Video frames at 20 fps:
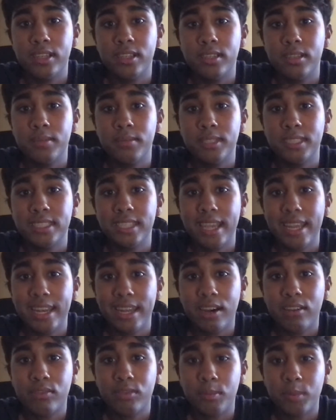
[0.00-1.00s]
to stand
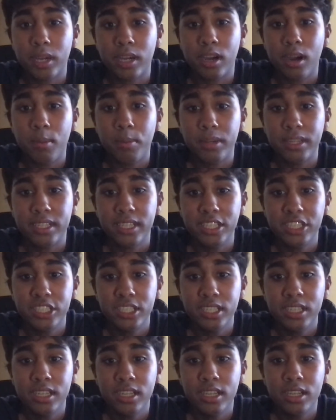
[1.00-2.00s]
out from the
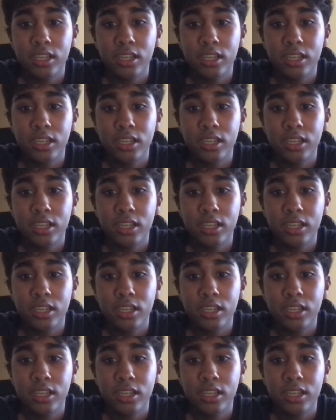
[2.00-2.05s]
competition